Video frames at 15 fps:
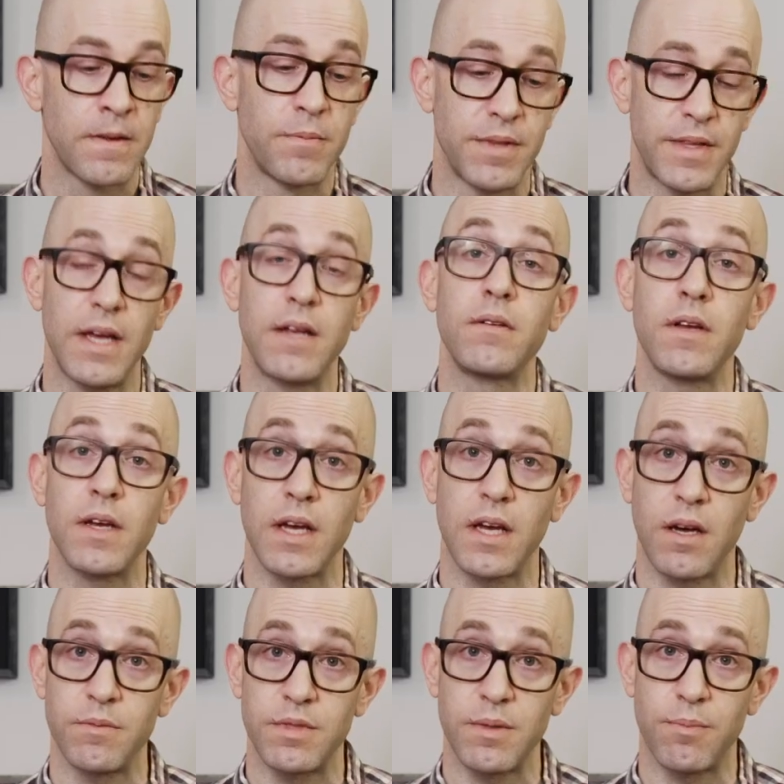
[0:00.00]
But then it
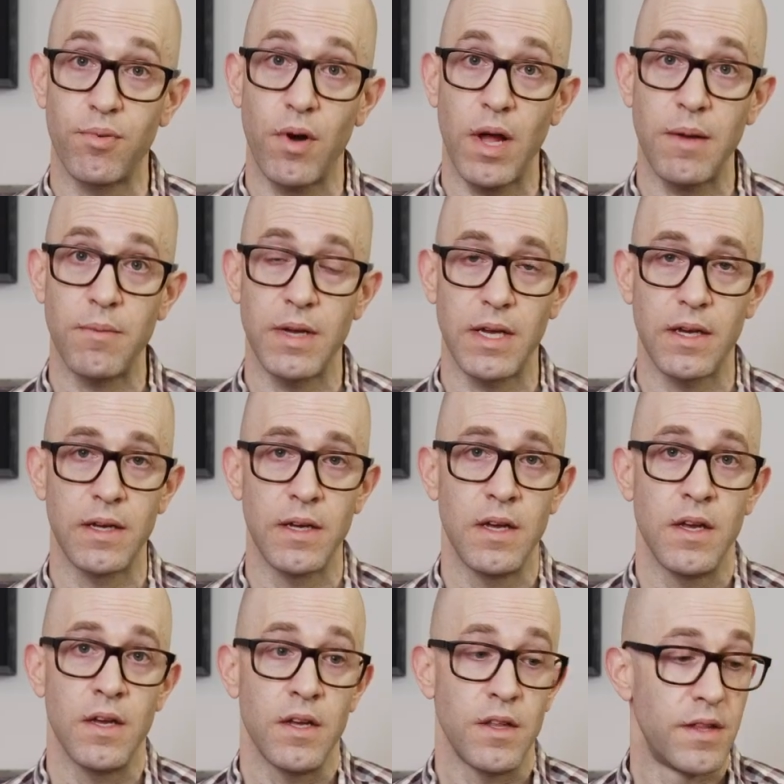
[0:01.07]
comes to priming,
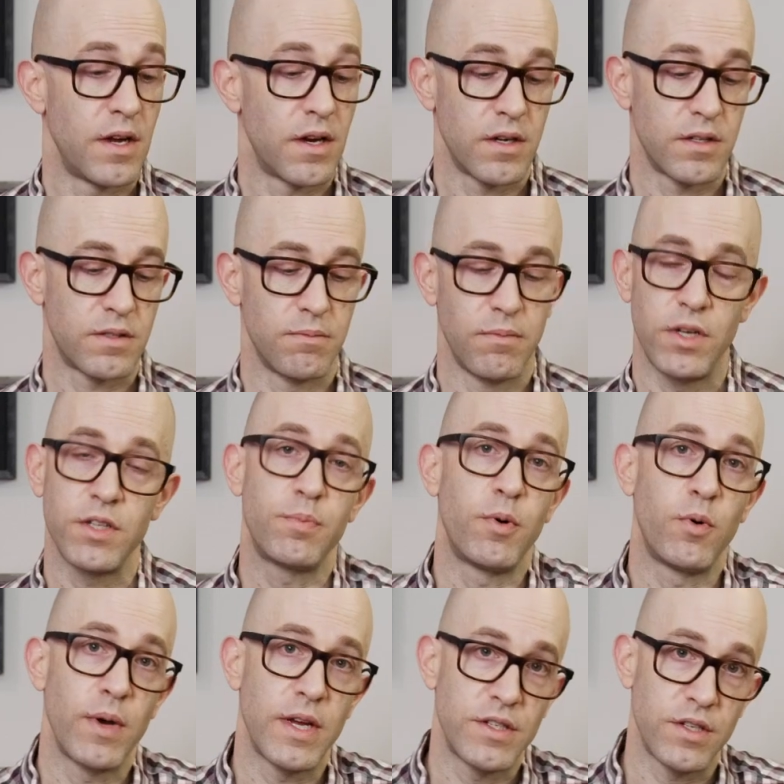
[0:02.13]
there's multiple
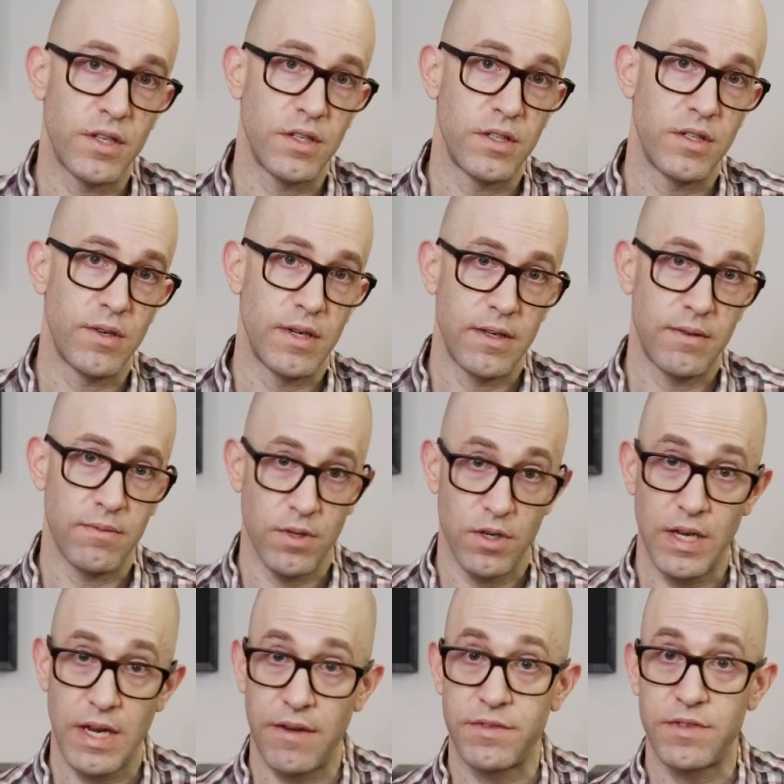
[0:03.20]
ways you could do it. You
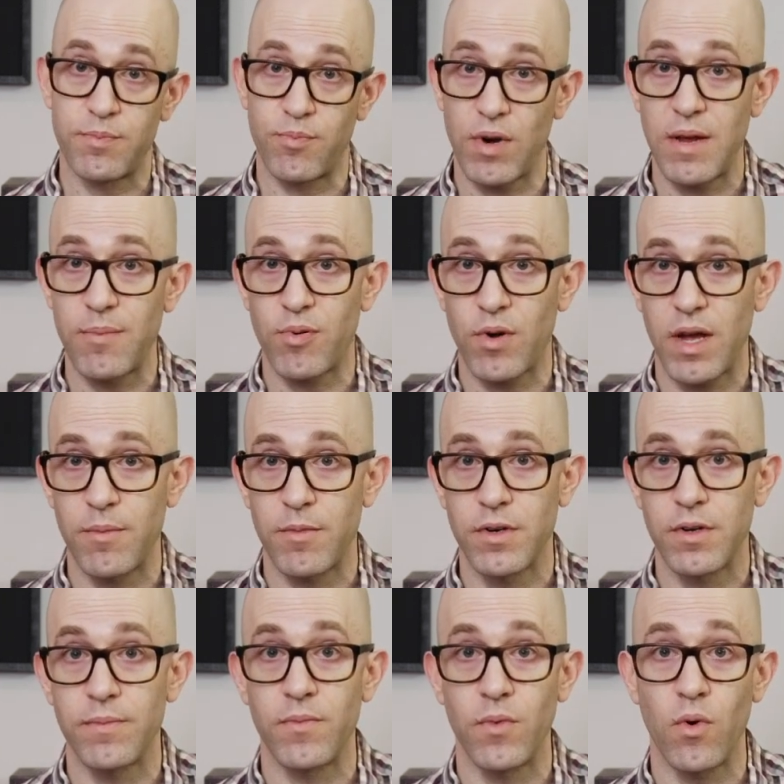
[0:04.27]
could have spray
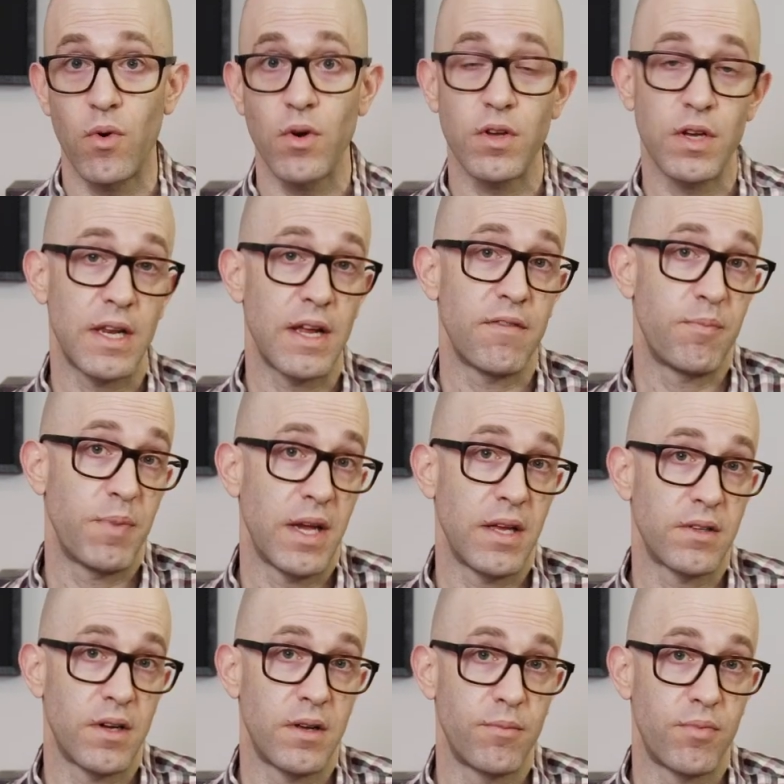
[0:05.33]
primer or you could have paint
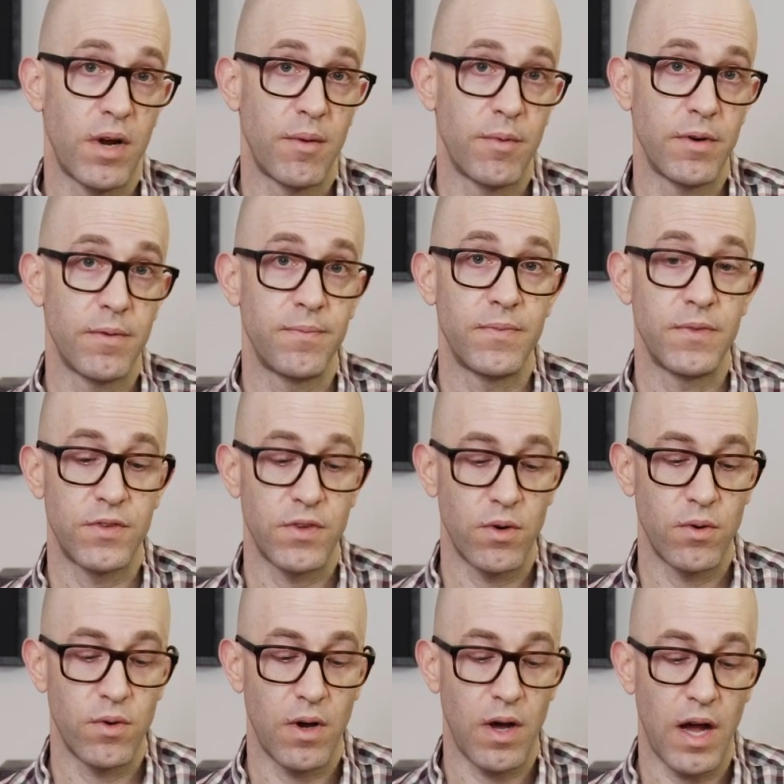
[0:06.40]
on primer.
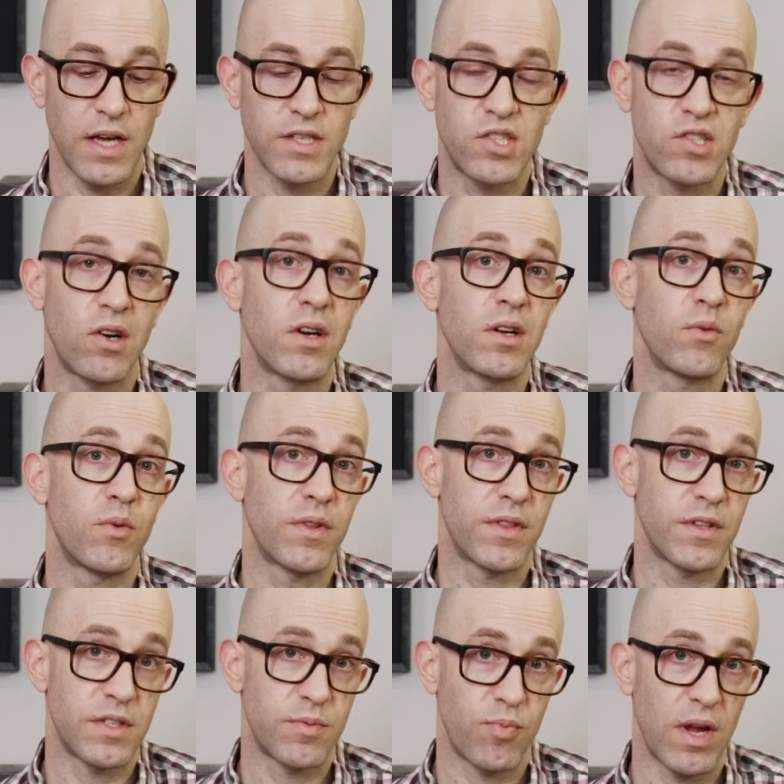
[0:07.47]
So I started with the
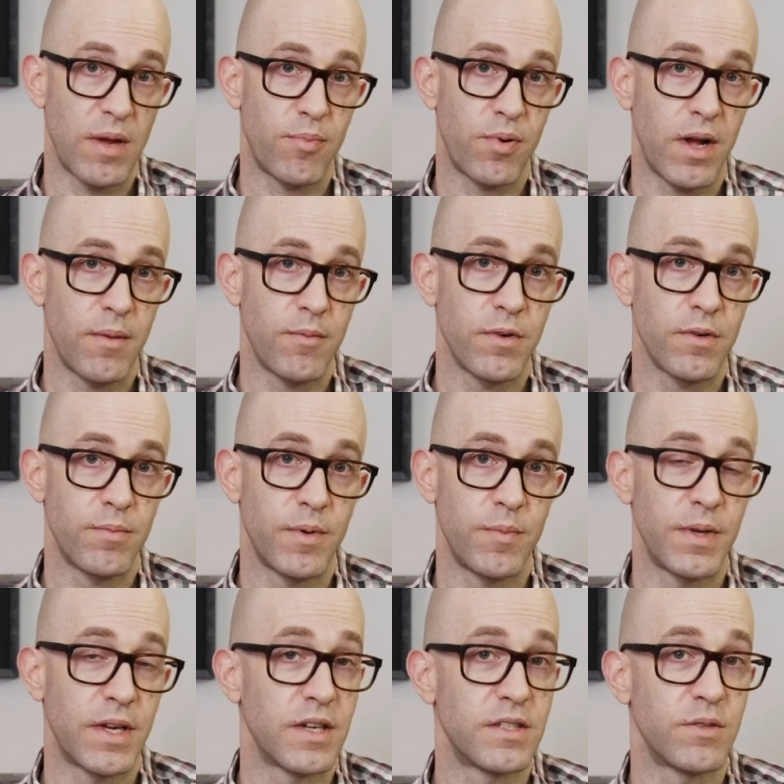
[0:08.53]
spray primer, but
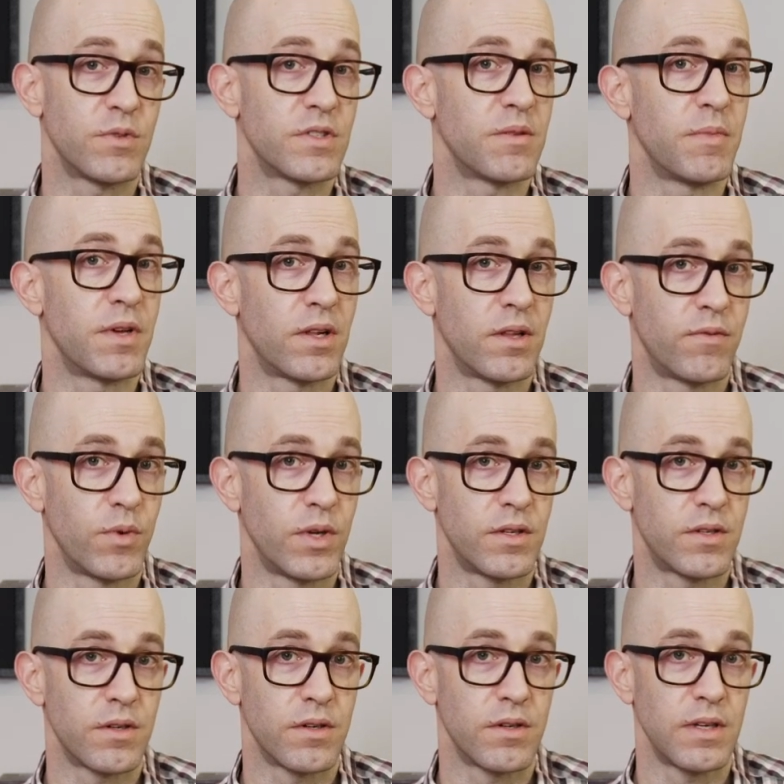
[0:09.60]
because it was the middle of
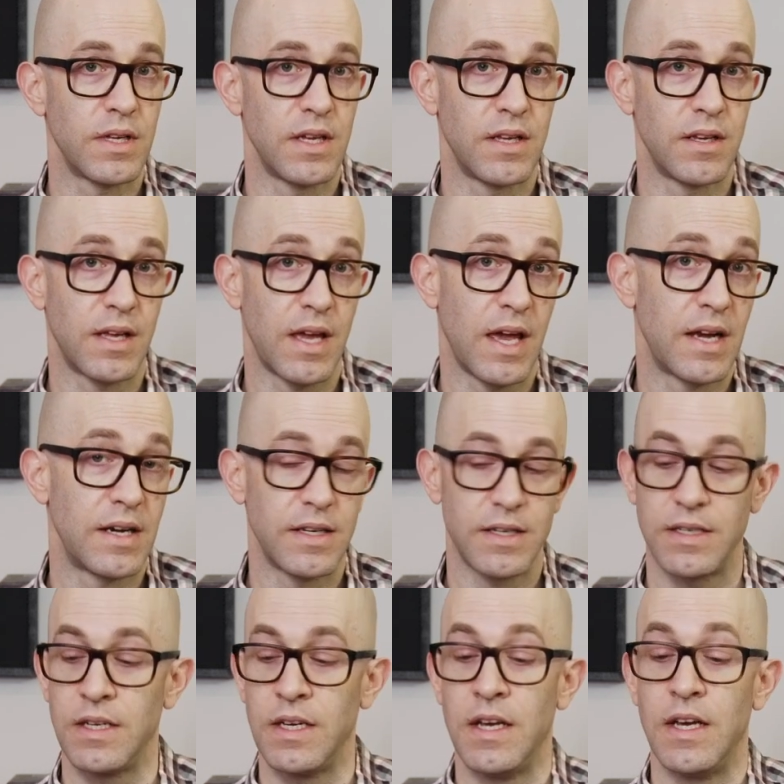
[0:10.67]
winter in
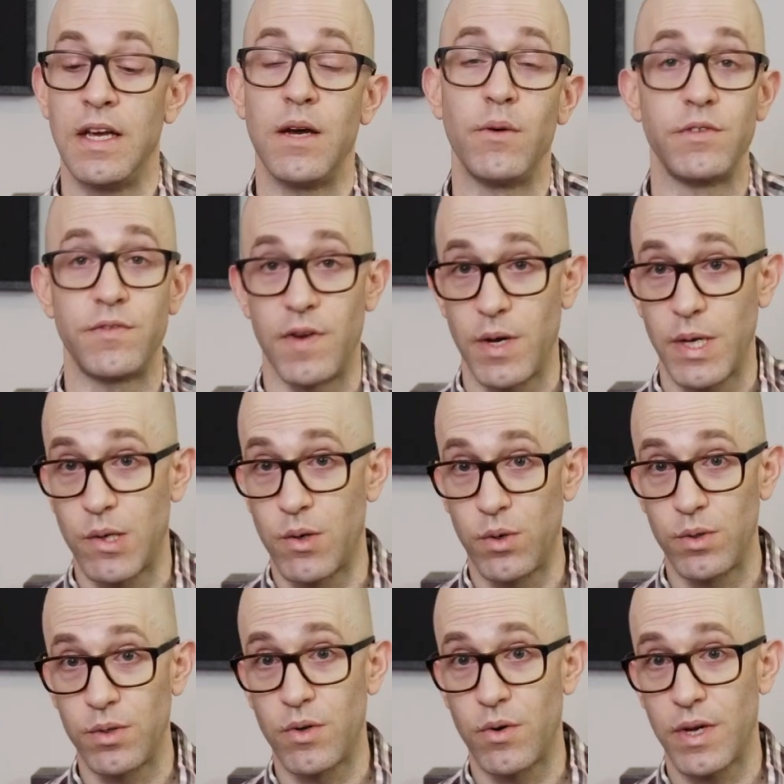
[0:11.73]
Canada, it was very
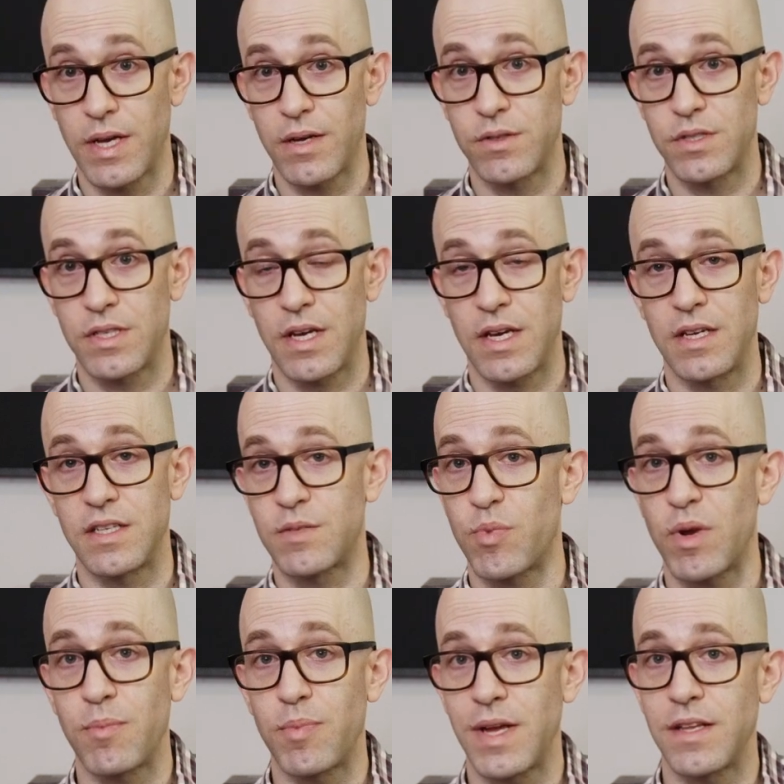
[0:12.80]
cold going outside, and
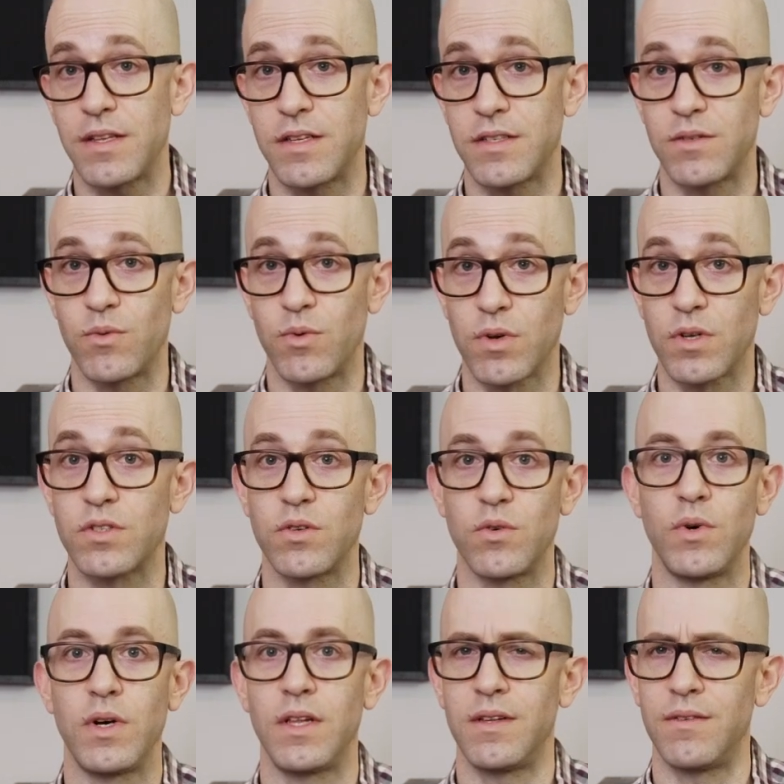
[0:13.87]
spray paint doesn't work so
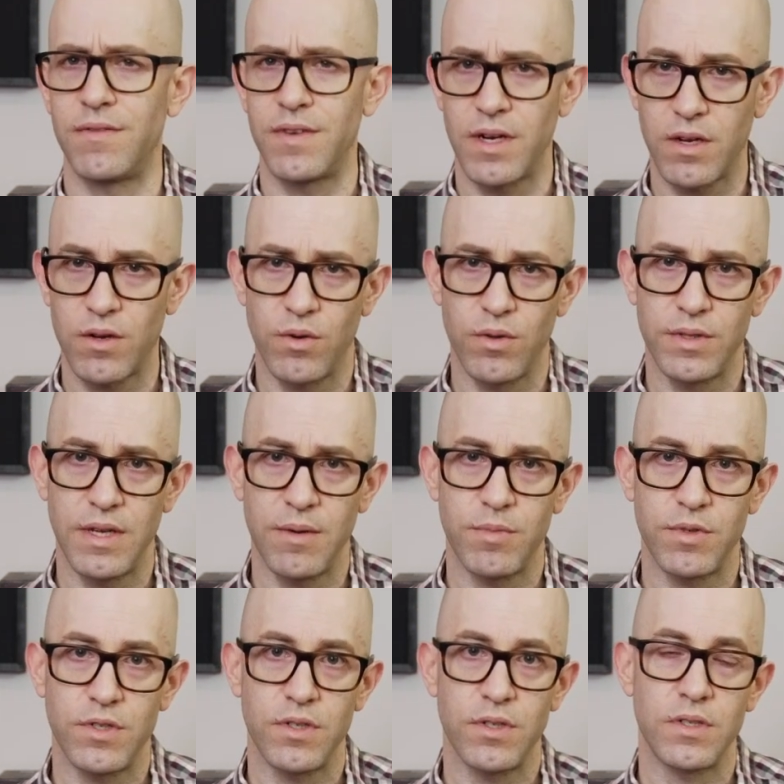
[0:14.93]
well in very cold
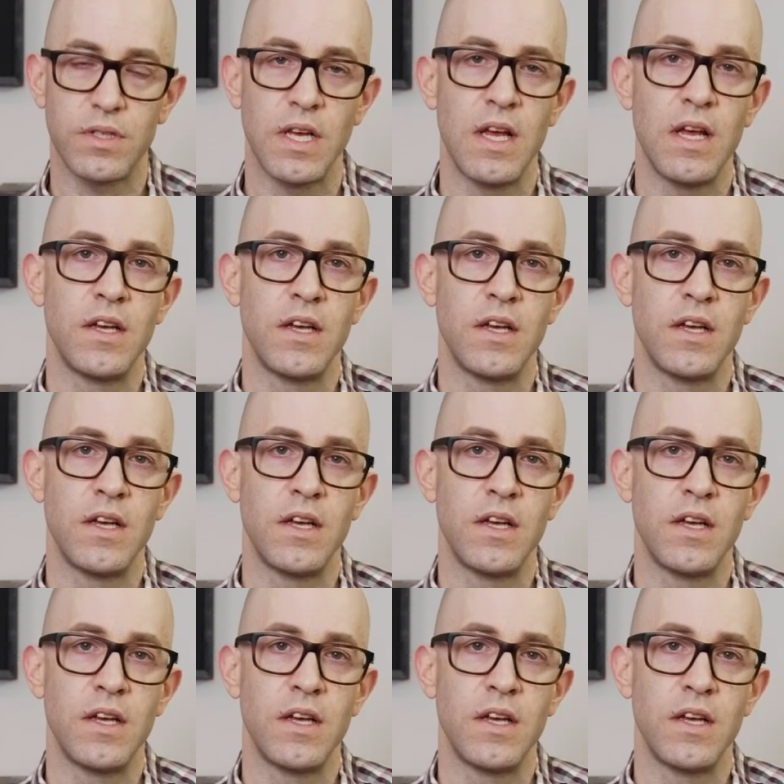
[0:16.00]
temperatures.